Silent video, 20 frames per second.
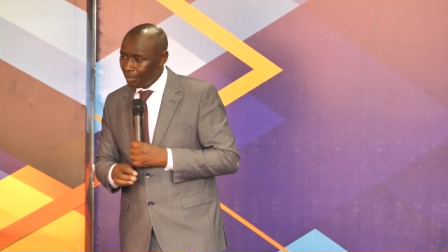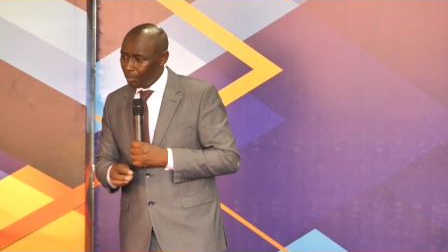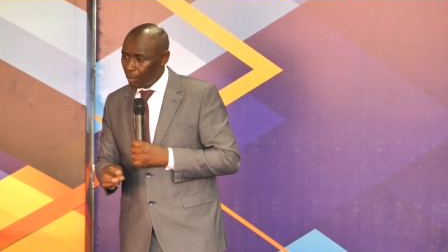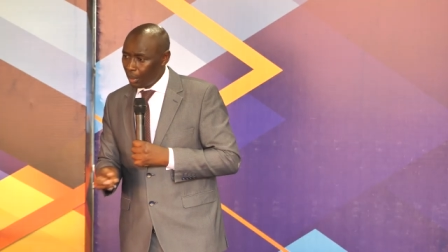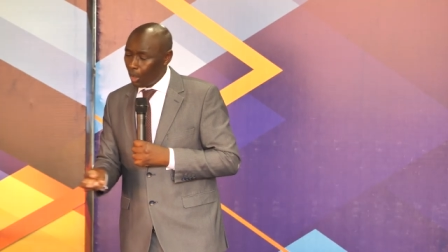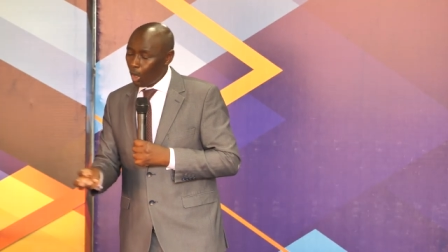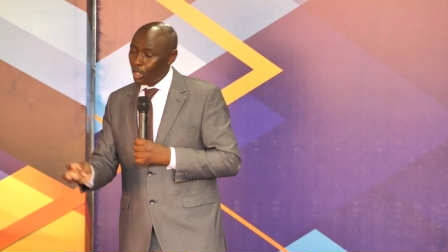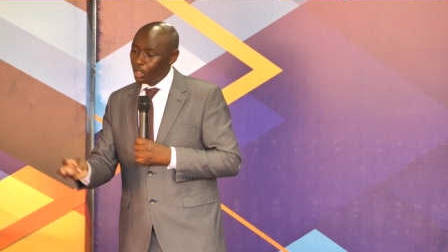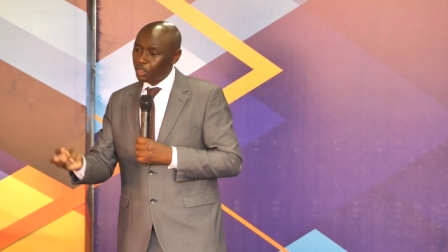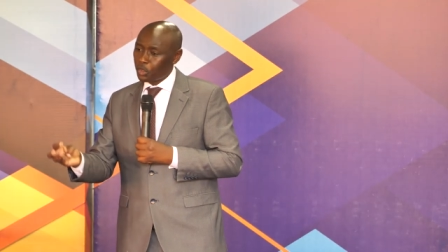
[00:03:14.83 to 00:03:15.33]

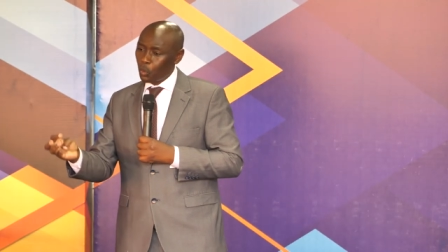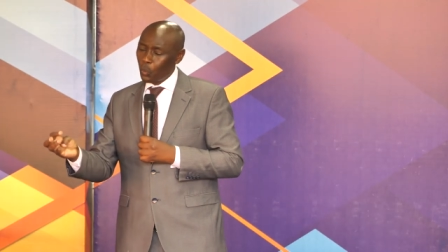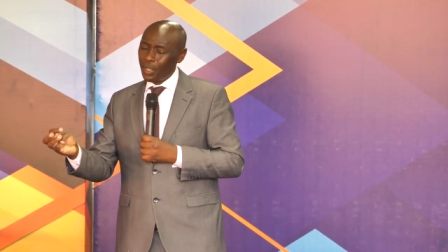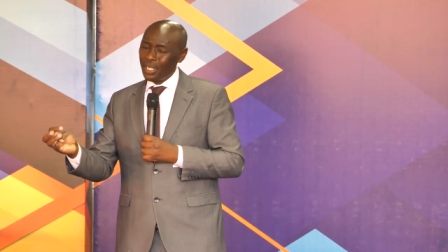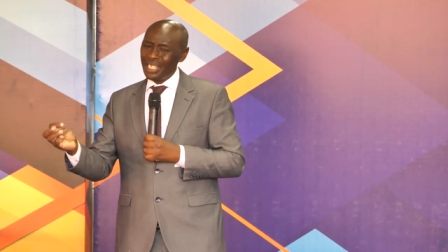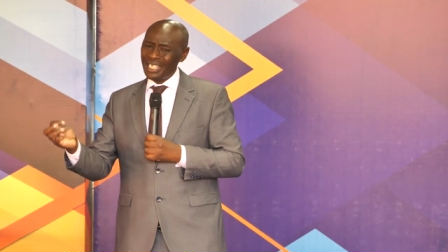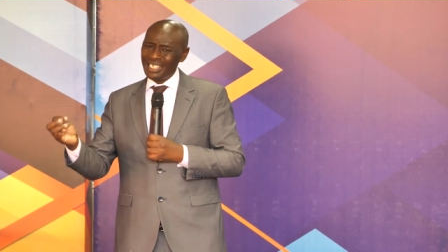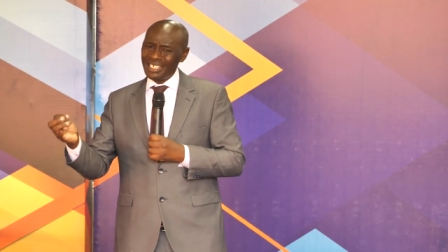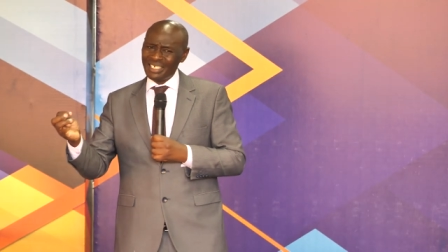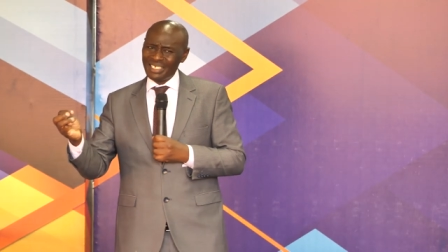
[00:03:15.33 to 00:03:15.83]
Because
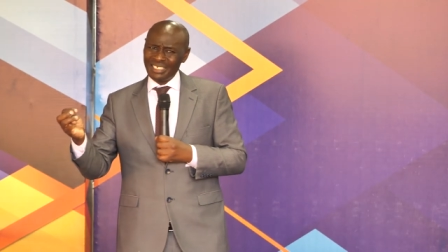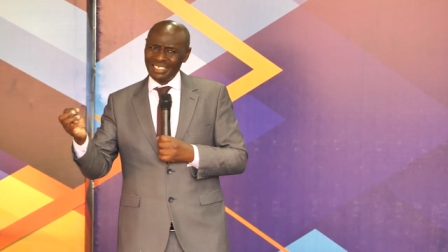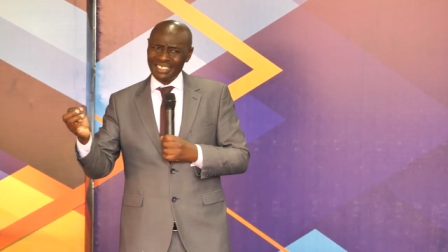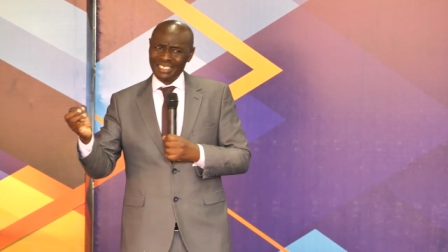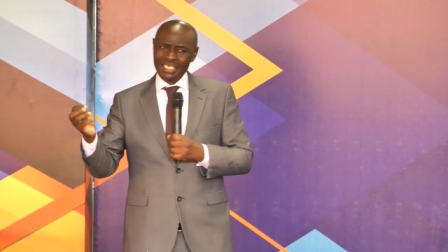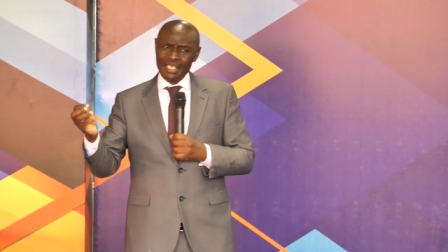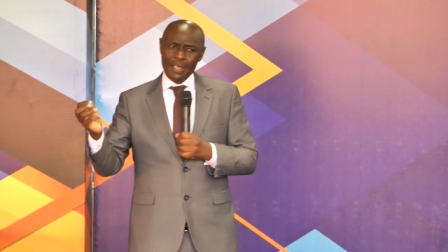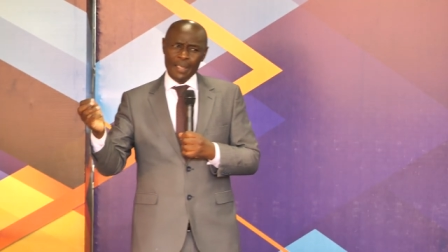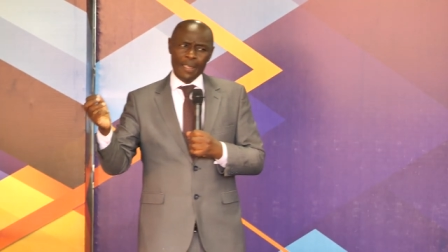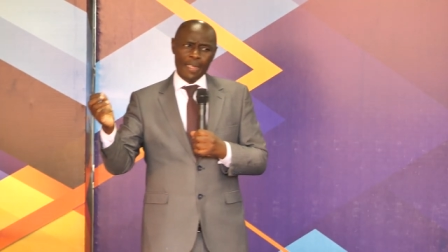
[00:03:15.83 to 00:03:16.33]

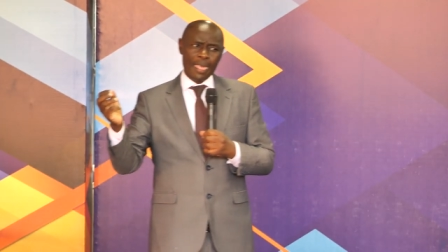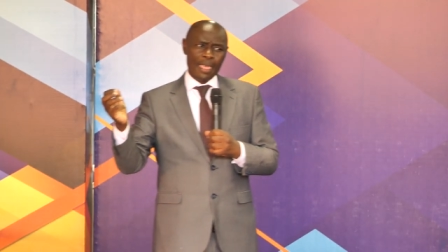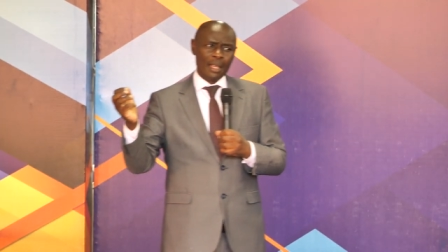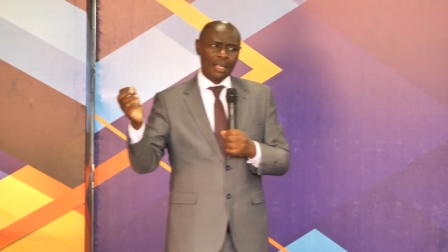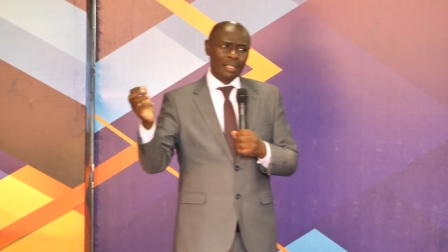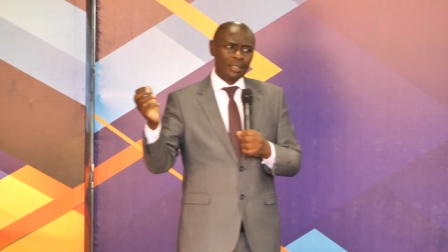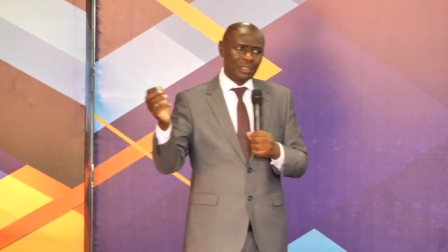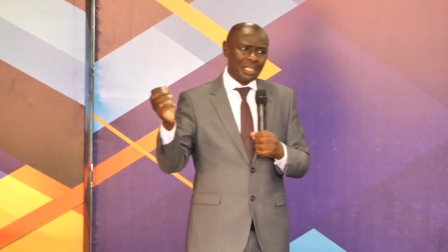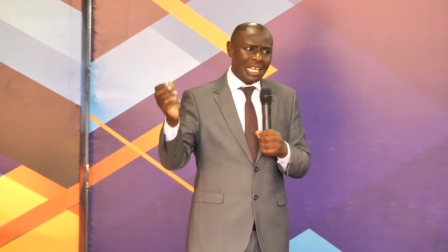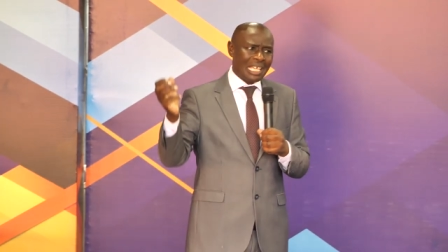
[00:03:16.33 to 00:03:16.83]

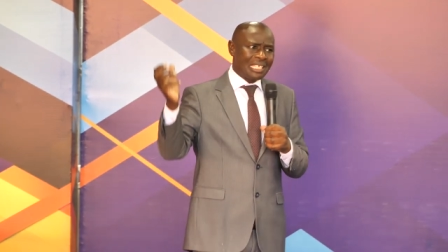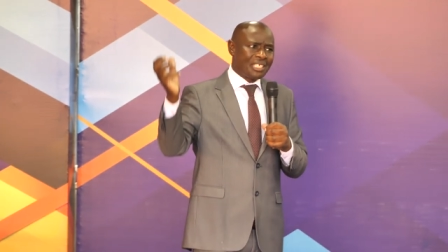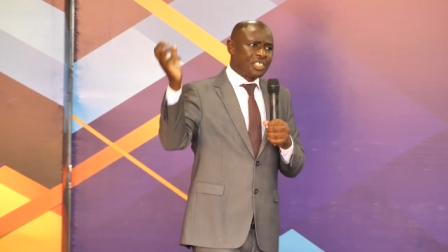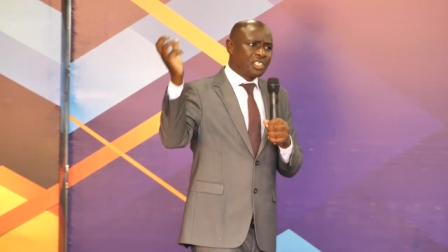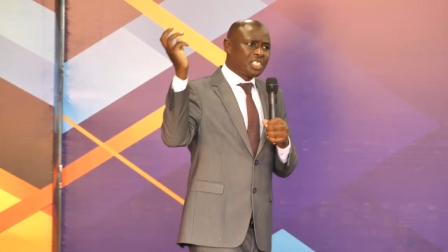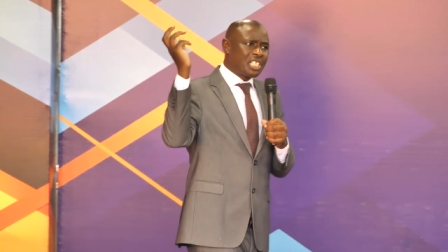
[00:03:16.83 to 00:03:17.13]
the